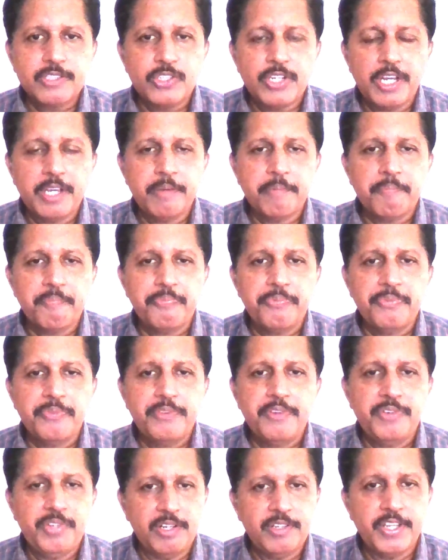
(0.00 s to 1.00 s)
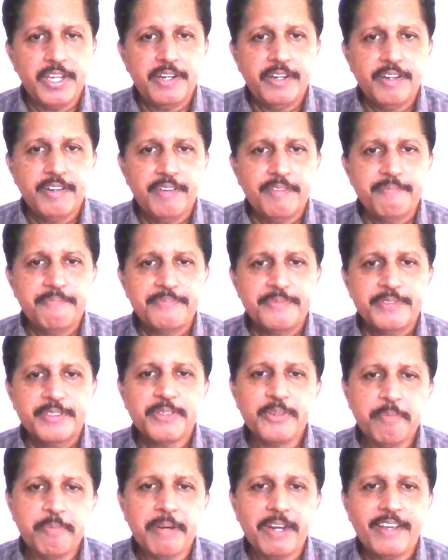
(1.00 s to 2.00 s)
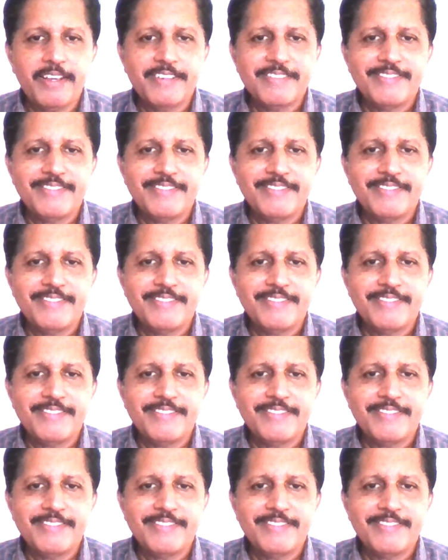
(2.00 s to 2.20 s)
time. Till then, goodbye.